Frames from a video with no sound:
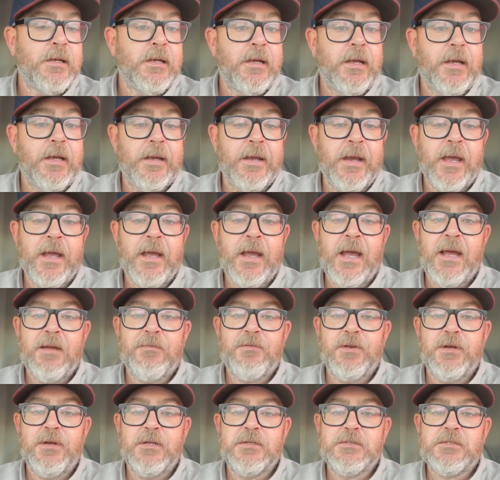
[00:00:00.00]
and they have
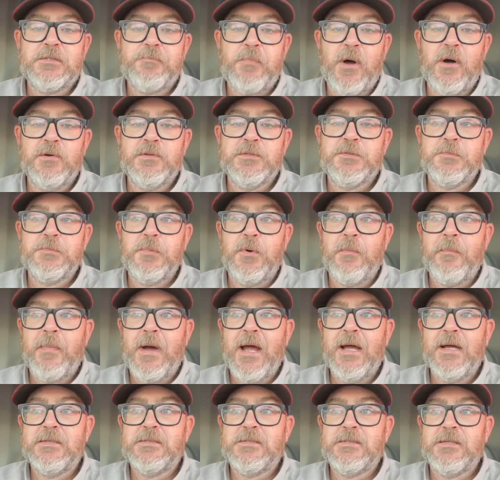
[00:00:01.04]
the disposable
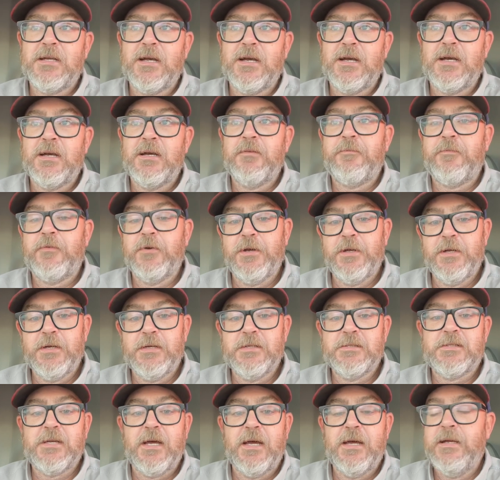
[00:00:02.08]
mask there for you to
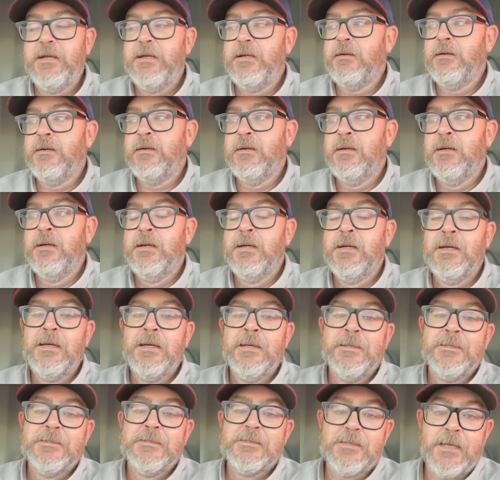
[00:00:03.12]

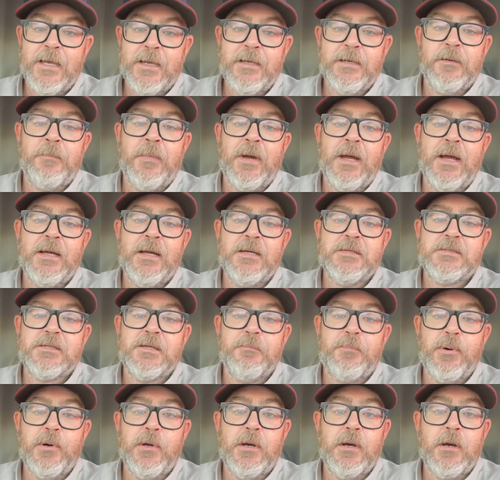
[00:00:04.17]
take the mask and
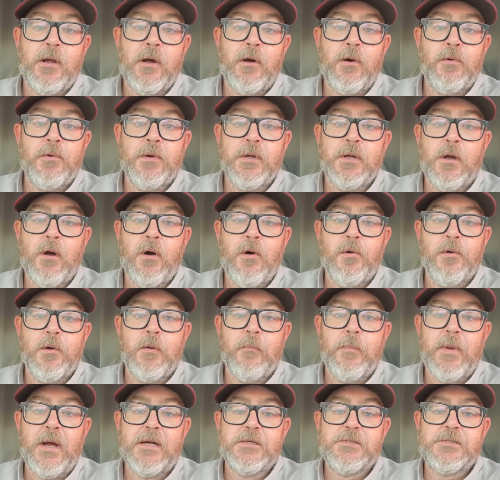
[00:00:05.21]
put it on and go on
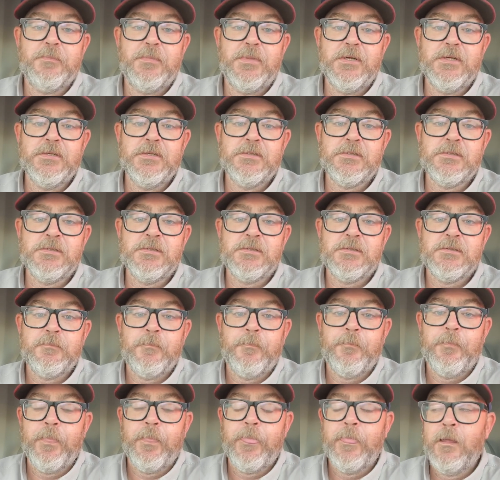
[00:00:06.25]
about your business.
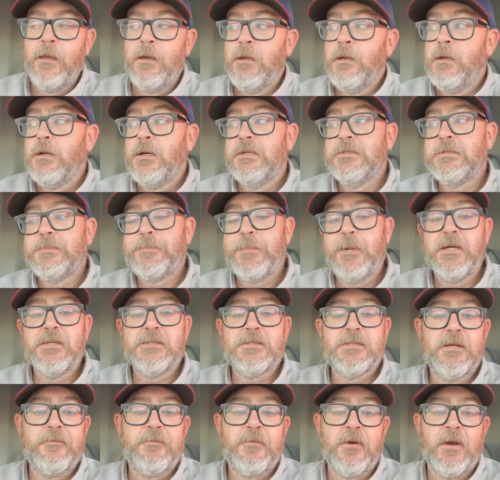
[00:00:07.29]

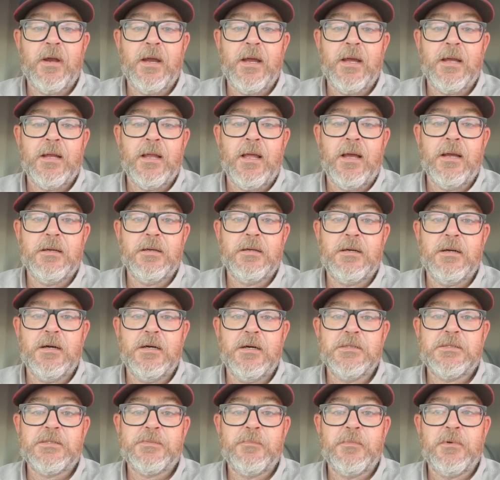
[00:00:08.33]
Especially if you're at like a
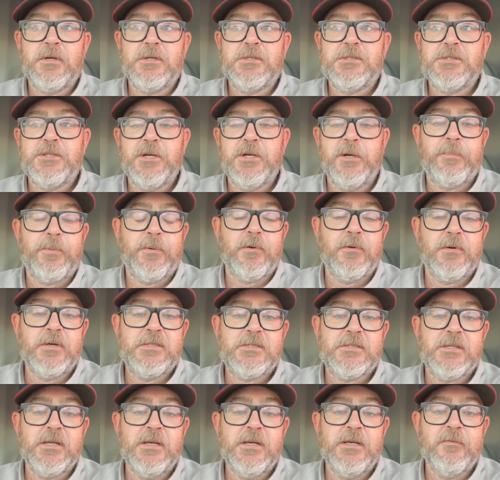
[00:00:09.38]
customer, a shipper,
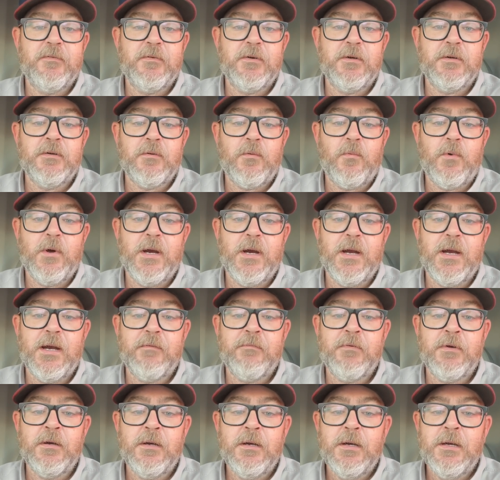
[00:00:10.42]
receiver,
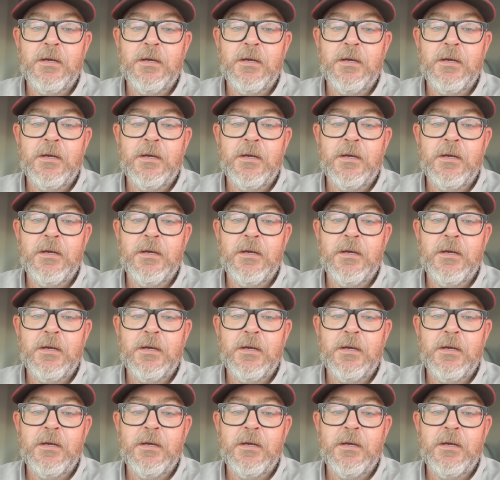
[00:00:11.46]
whatever,